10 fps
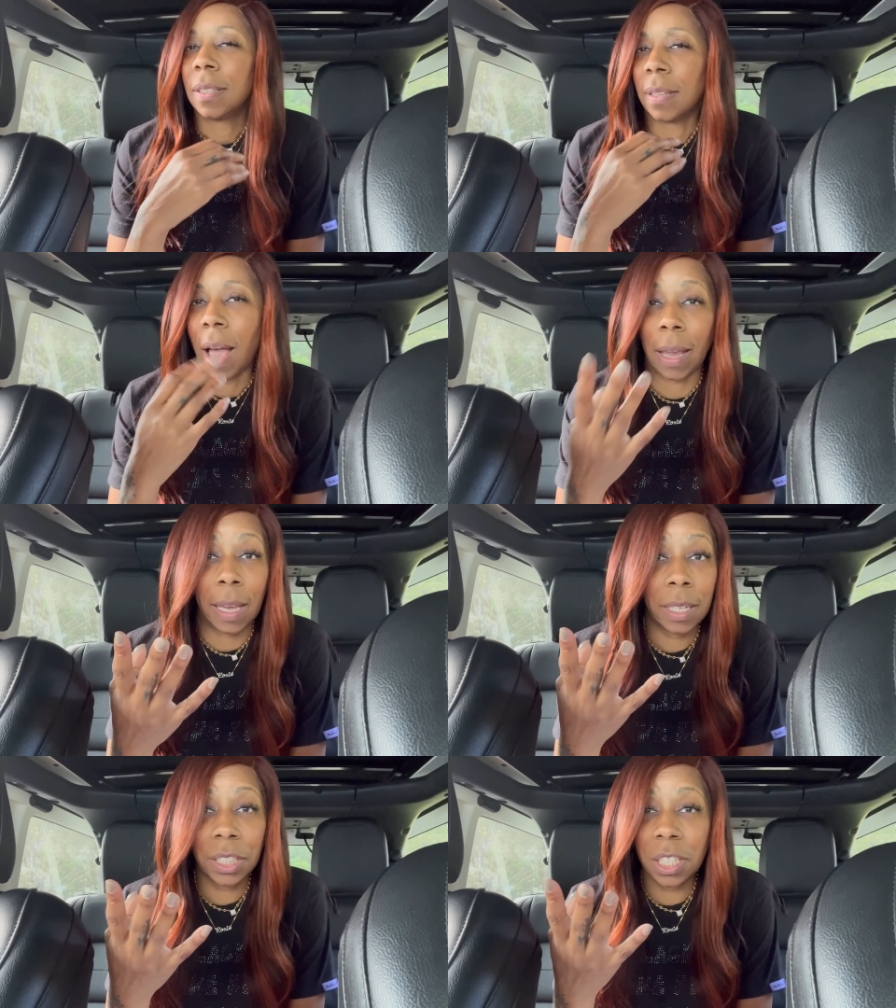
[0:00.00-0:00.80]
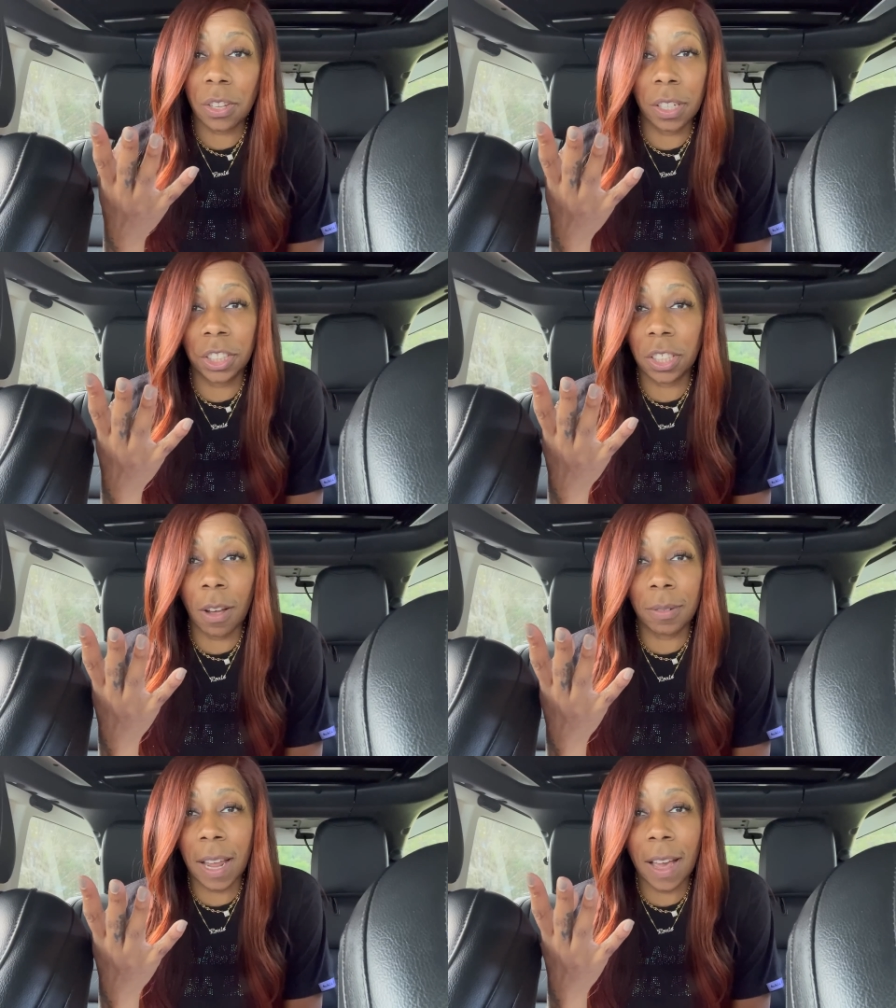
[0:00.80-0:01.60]
I guess she's on the
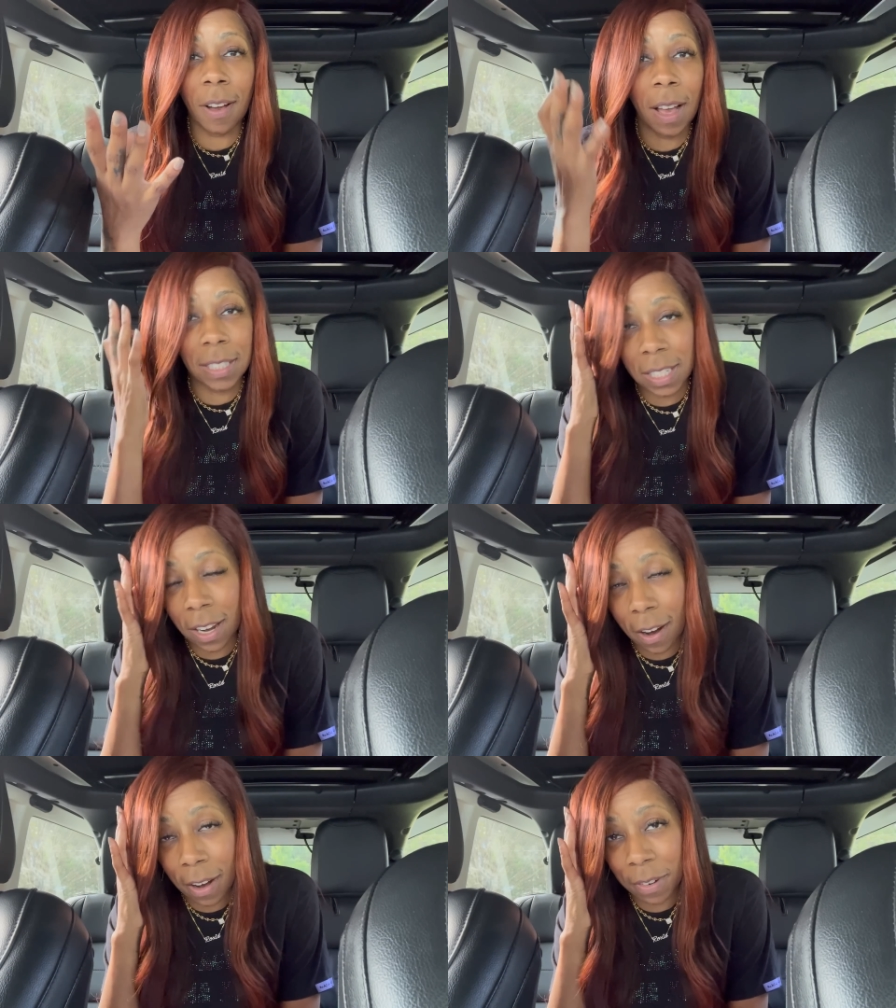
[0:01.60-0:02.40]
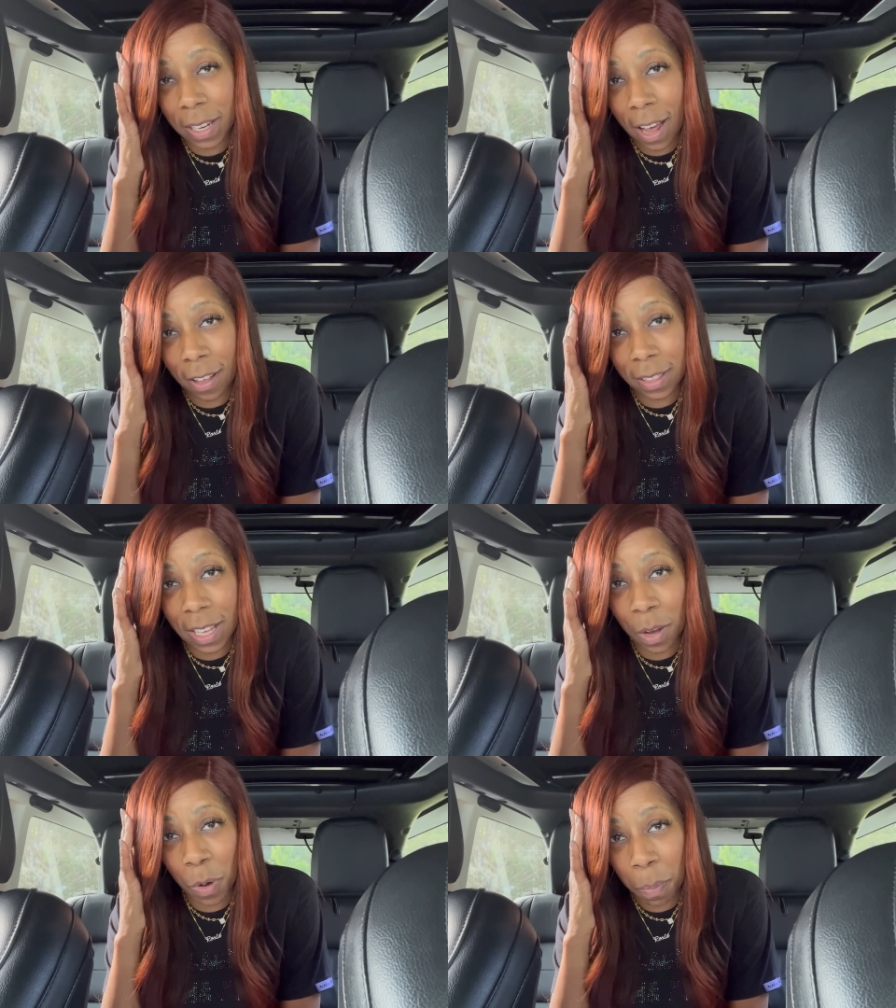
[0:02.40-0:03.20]
show now. I see her every now and
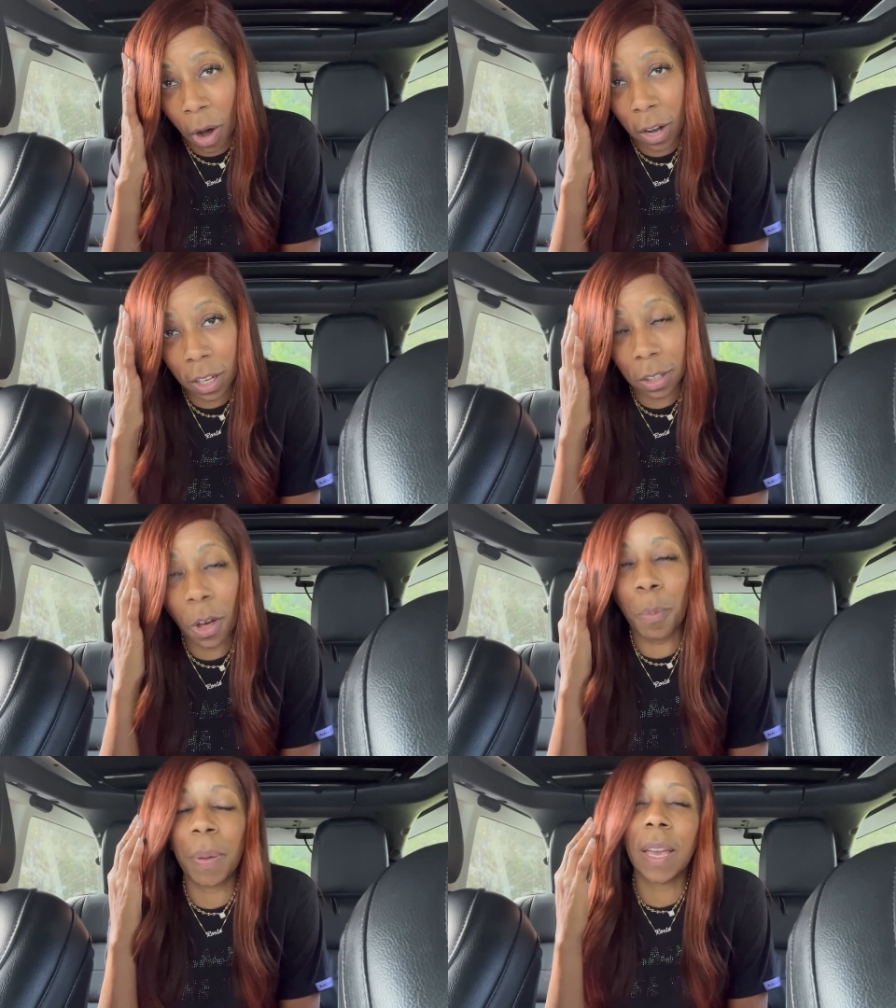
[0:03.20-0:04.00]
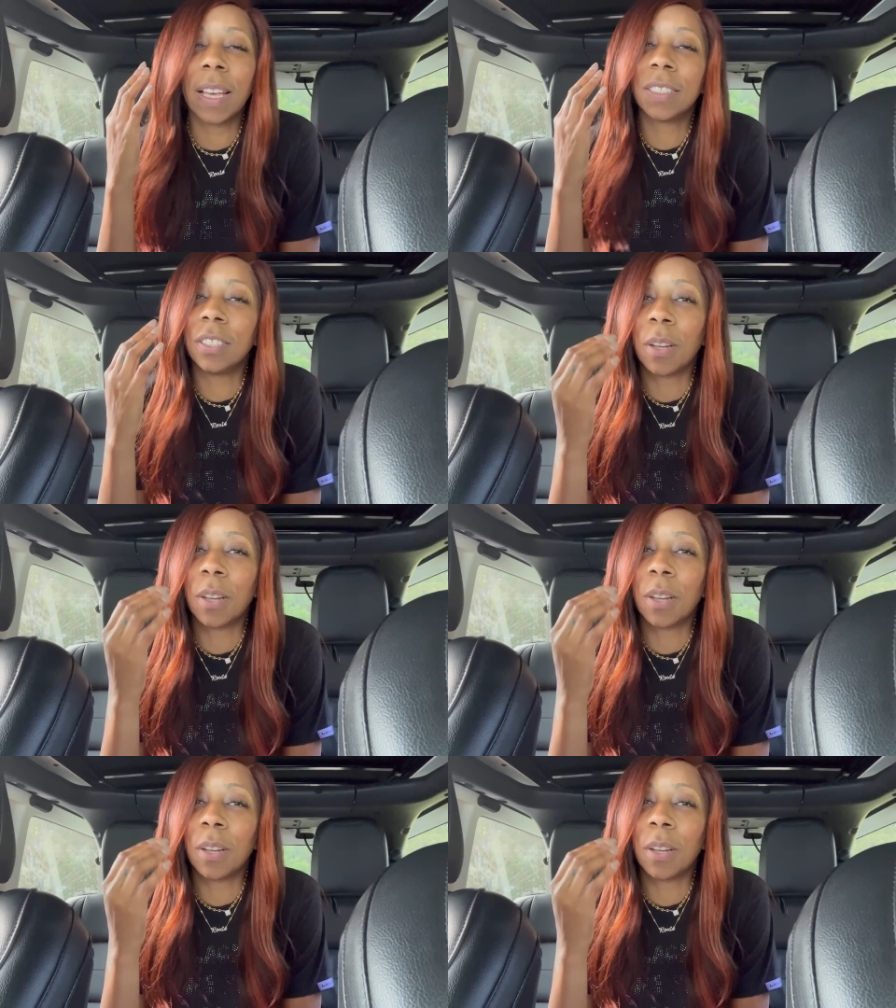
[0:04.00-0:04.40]
then with Mario Lopez.